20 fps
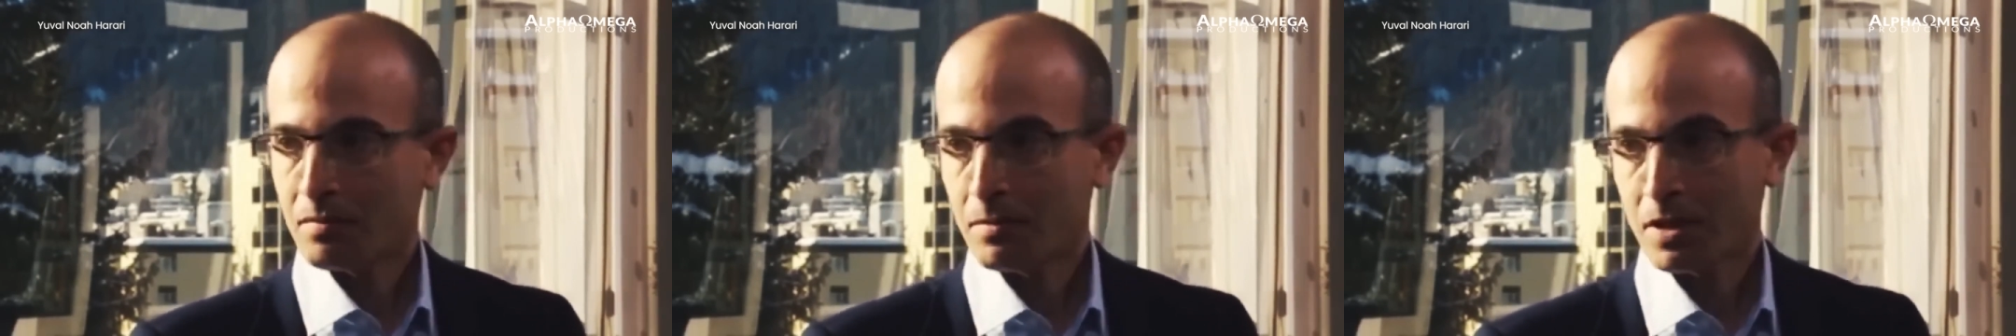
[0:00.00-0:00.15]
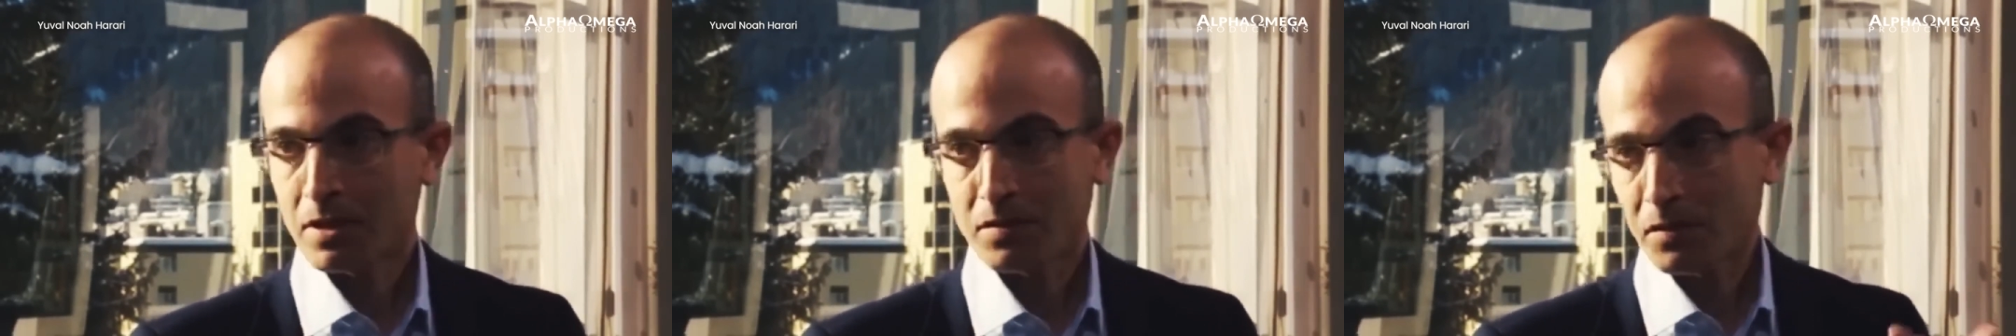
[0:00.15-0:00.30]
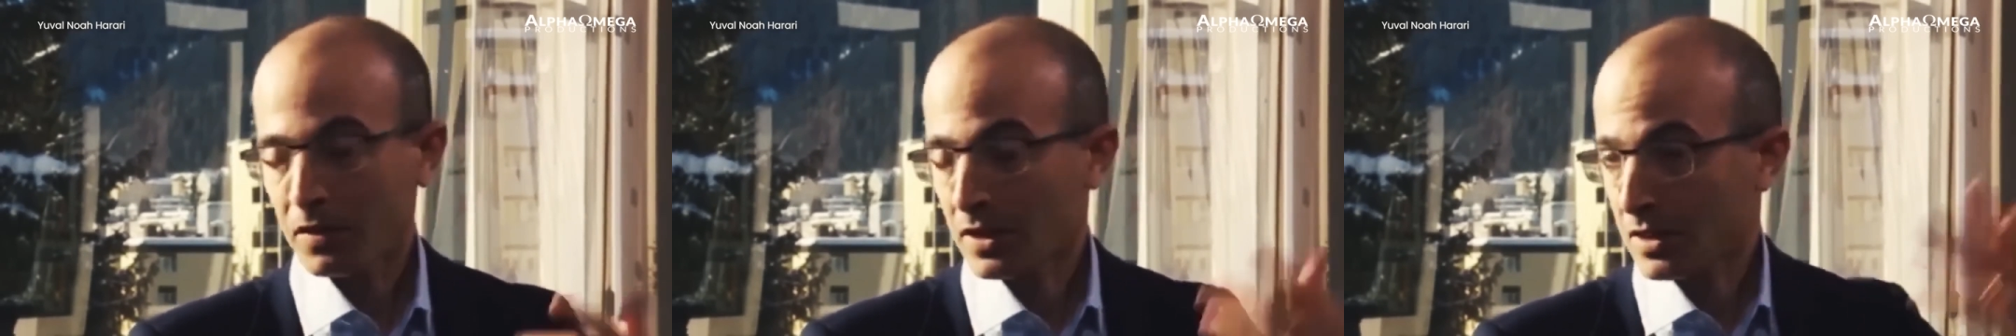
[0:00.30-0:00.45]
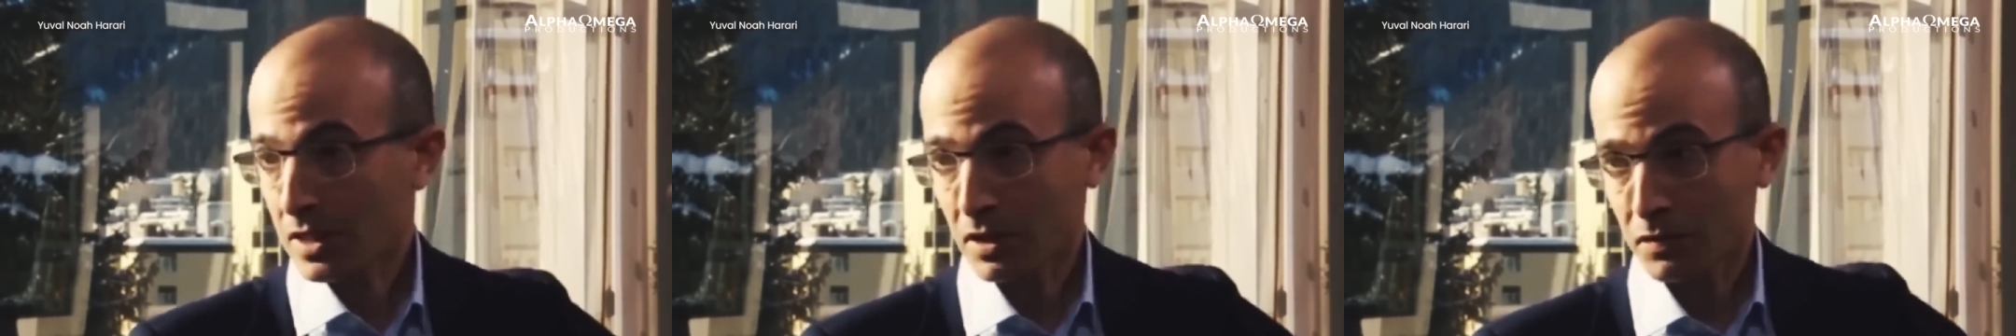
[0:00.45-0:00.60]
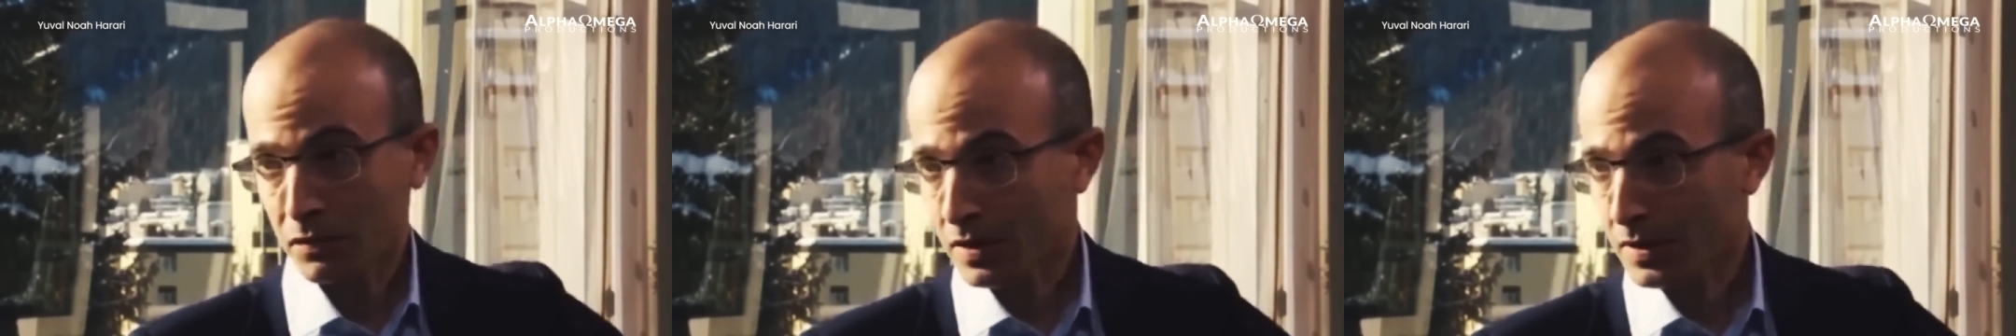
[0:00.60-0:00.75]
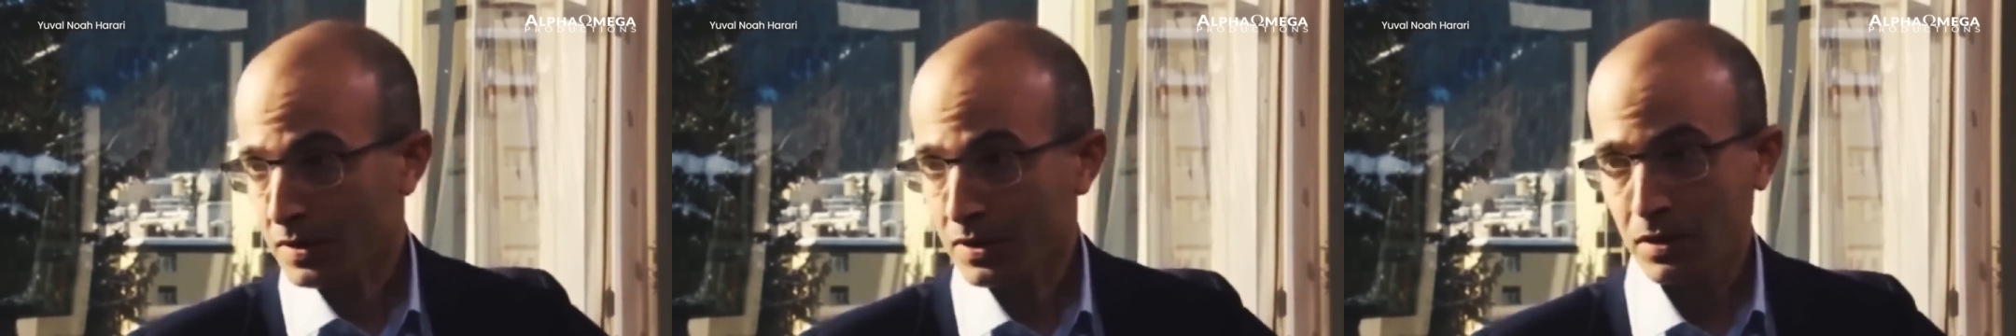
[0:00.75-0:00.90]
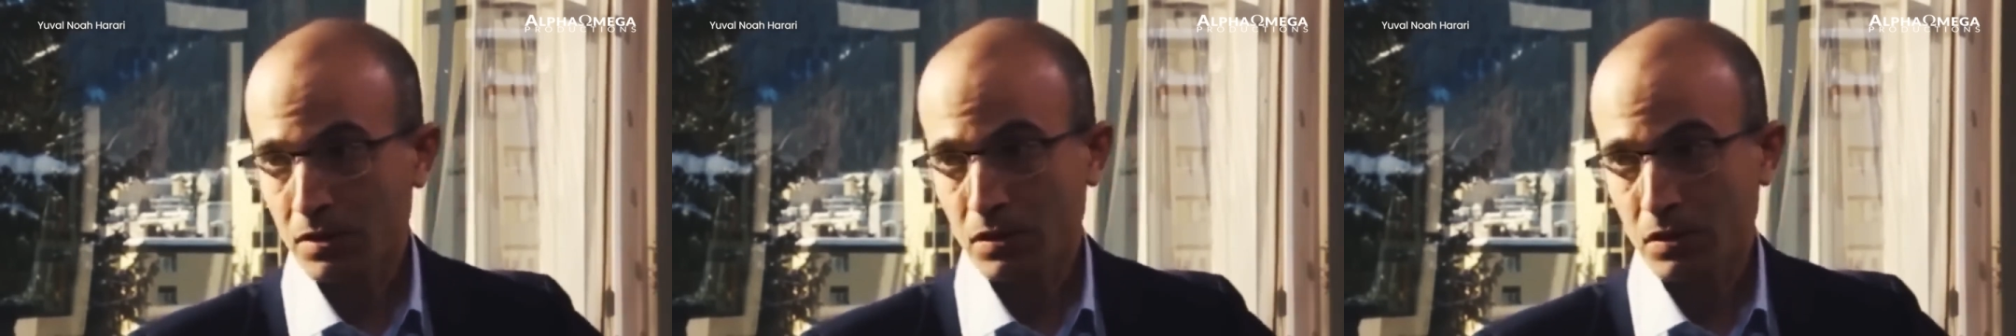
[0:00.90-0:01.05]
in San
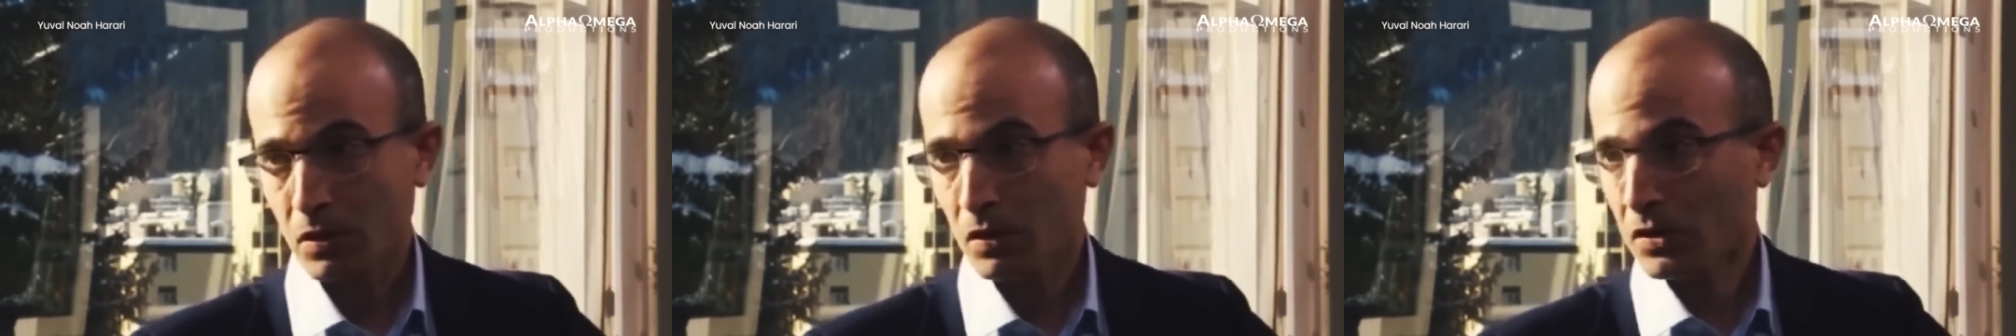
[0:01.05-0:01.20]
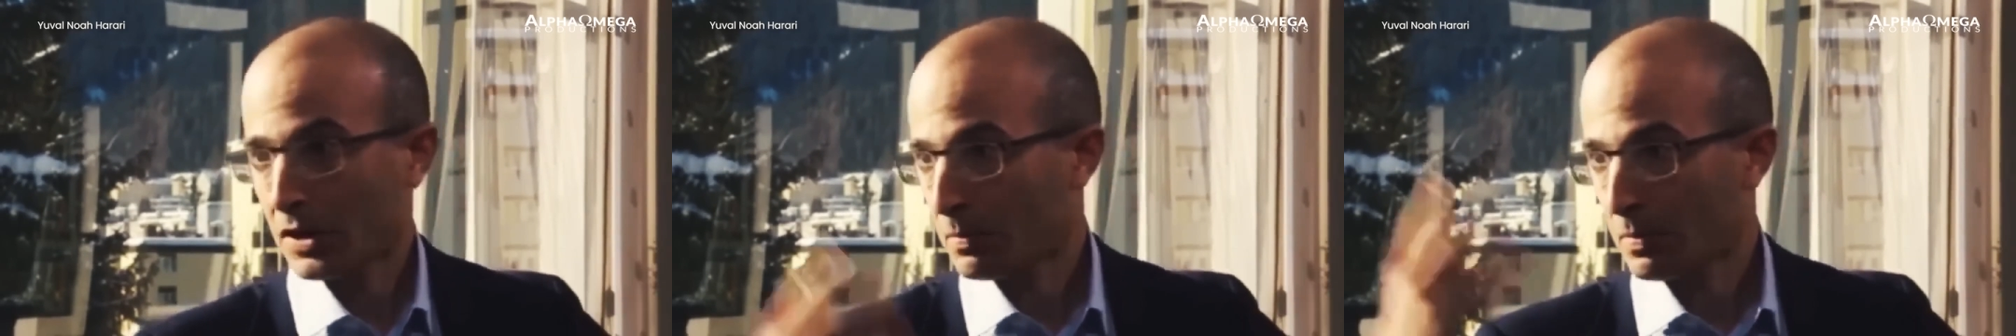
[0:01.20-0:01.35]
Francisco,